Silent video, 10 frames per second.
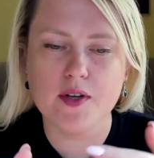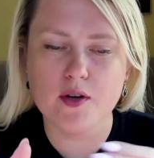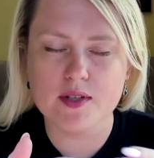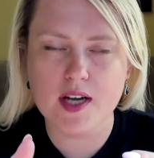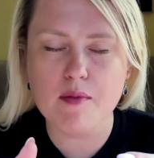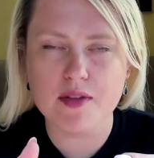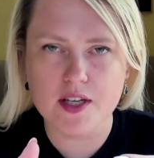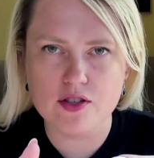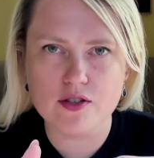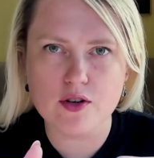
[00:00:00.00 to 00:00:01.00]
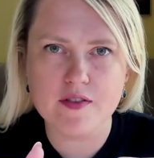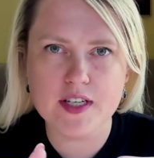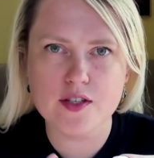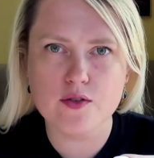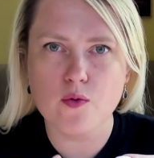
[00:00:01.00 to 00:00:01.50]
as a compilation
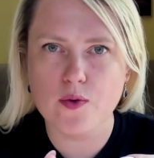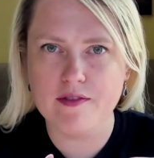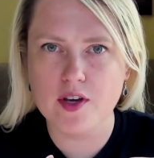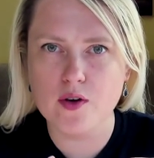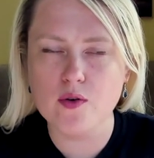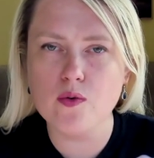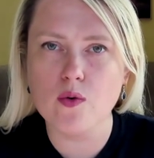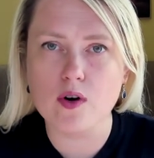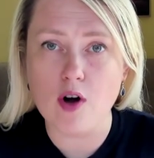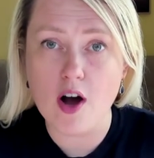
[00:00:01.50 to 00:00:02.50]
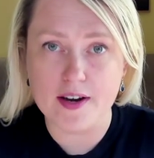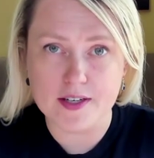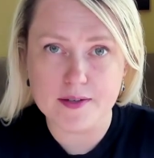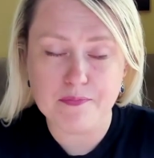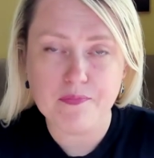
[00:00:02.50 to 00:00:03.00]
service, review, or
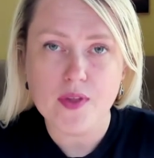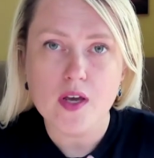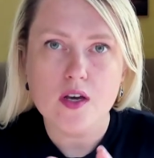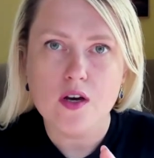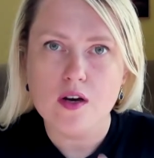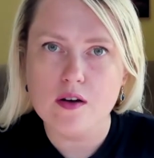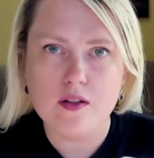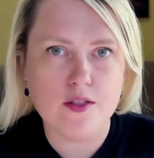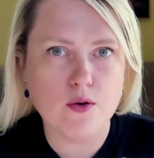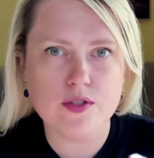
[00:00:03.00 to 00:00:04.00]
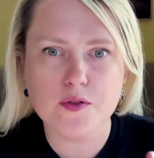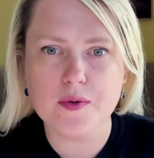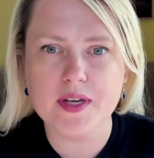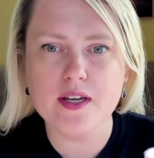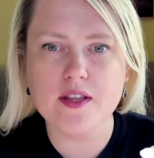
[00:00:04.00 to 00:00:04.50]
audit. Those
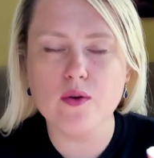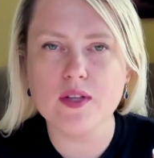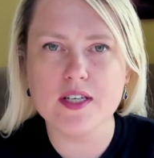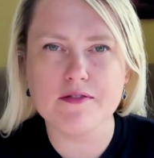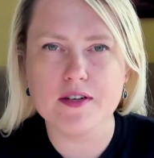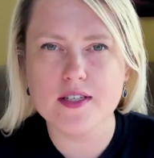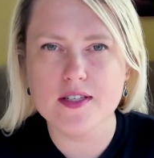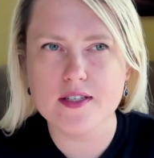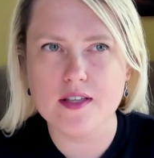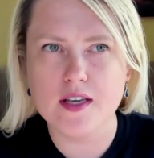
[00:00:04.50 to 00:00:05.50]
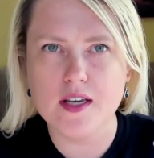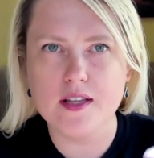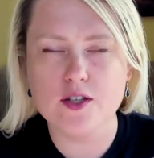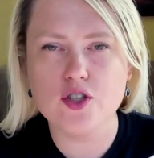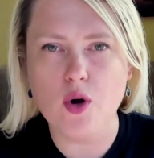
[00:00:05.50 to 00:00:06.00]
three, the only difference is the
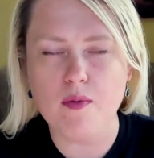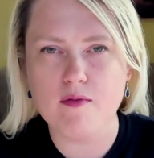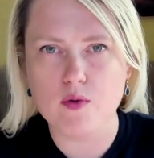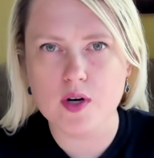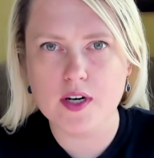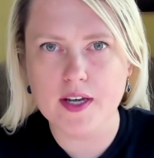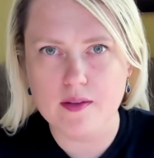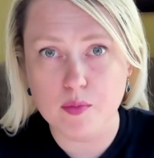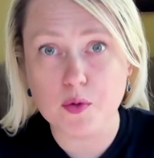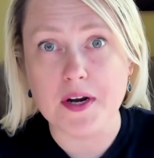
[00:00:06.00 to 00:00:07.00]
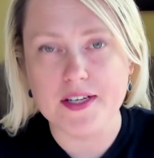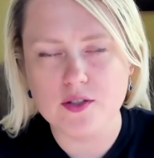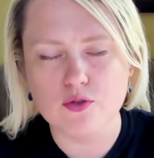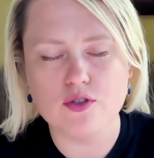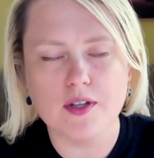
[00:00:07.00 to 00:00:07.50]
in the scope of work and the price
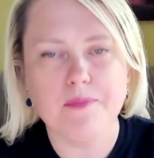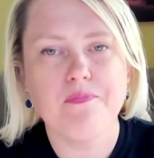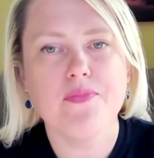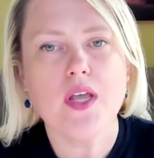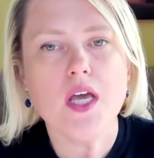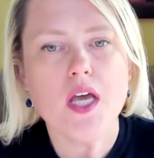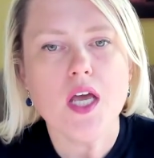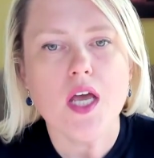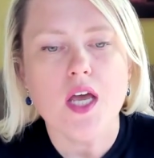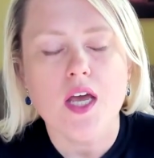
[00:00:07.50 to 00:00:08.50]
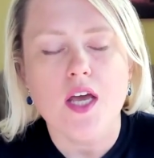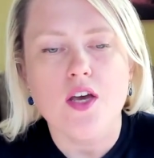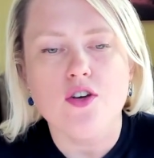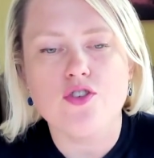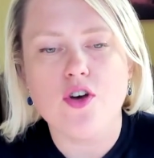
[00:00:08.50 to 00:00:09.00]
usually.
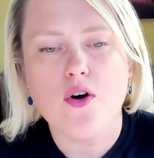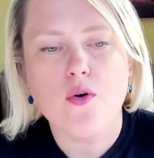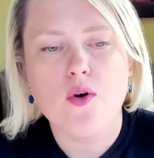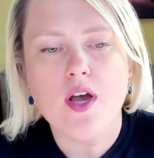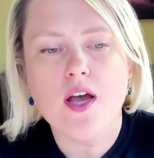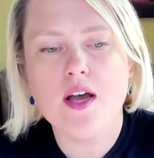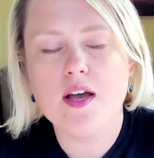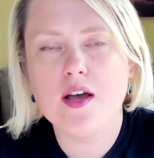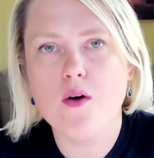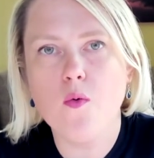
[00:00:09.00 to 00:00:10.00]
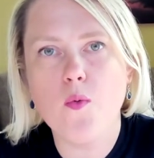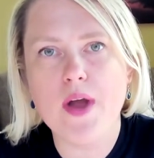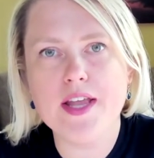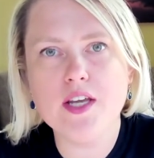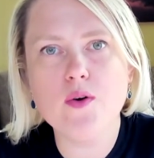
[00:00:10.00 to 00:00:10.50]
So
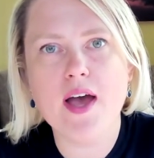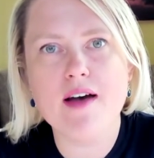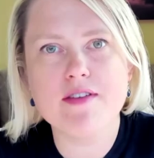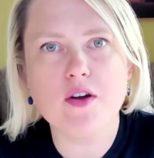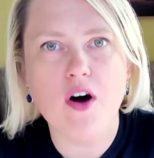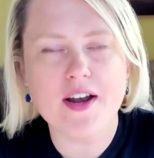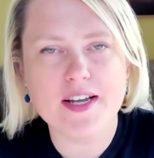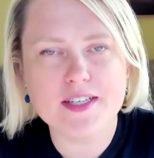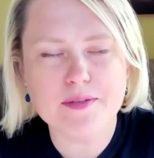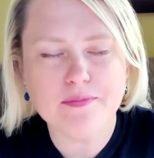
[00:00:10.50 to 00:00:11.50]
when you have an audit